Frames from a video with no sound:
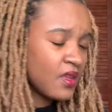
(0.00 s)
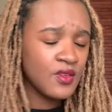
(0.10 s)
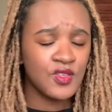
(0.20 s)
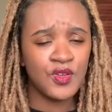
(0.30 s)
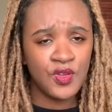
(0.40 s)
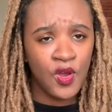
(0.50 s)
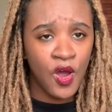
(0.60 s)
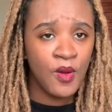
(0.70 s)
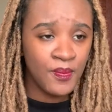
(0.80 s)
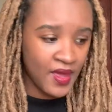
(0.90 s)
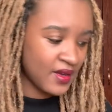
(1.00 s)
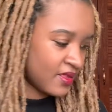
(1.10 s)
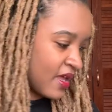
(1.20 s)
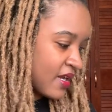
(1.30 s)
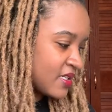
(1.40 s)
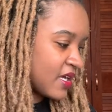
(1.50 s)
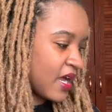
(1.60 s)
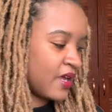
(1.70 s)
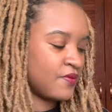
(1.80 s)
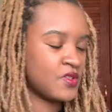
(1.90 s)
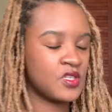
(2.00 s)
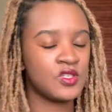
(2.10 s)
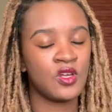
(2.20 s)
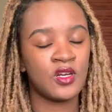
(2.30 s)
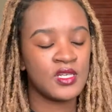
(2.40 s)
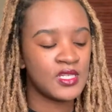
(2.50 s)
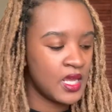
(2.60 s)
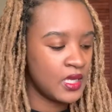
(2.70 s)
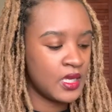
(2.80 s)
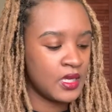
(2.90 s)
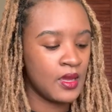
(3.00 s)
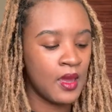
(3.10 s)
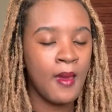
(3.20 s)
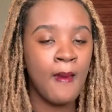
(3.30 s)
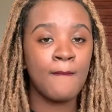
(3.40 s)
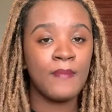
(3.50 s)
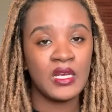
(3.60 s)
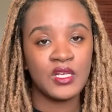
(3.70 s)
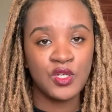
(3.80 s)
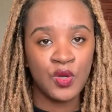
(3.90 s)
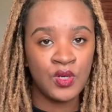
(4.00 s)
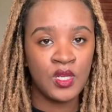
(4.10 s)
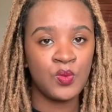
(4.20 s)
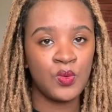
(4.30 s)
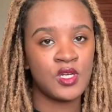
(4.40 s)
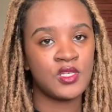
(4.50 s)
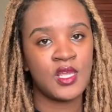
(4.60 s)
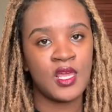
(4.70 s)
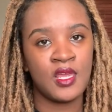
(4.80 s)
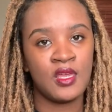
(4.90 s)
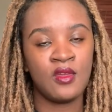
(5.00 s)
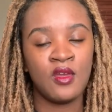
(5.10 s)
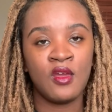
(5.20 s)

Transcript: So to combat that, I've started taking melatonin, which is a